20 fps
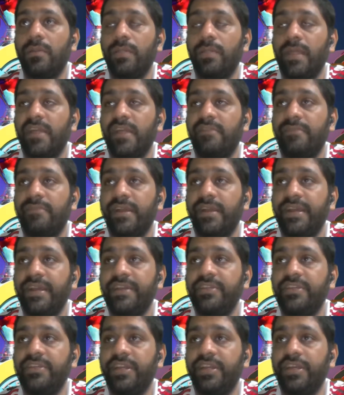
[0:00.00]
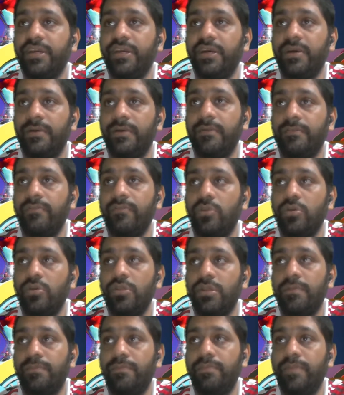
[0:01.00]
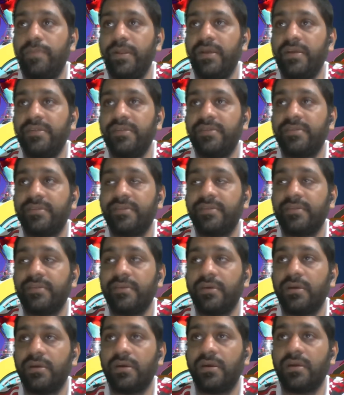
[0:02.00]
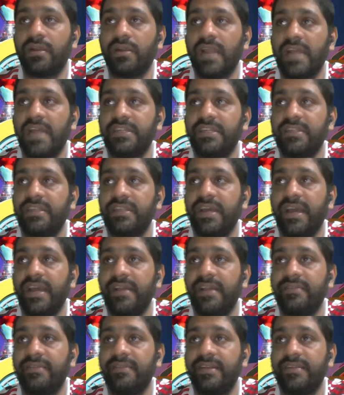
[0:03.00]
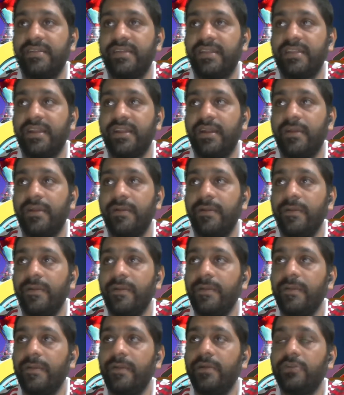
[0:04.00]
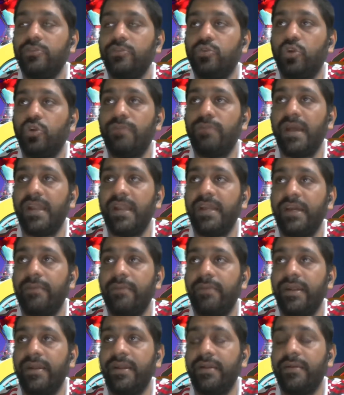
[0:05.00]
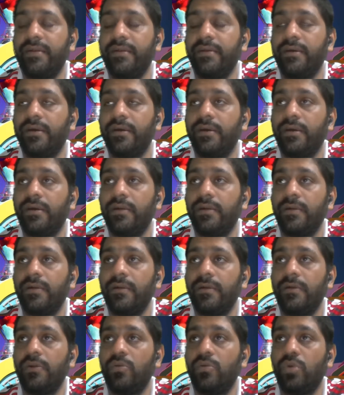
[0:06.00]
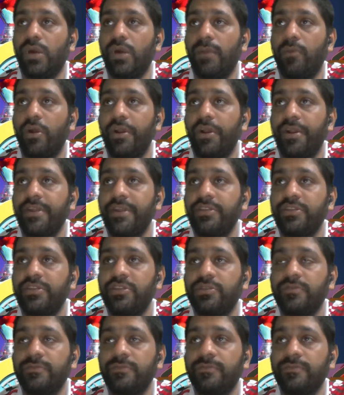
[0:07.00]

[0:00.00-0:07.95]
There's been an injury here, both the players clashing their heads. It's, I think, Jude Bellingham and Luka Modric.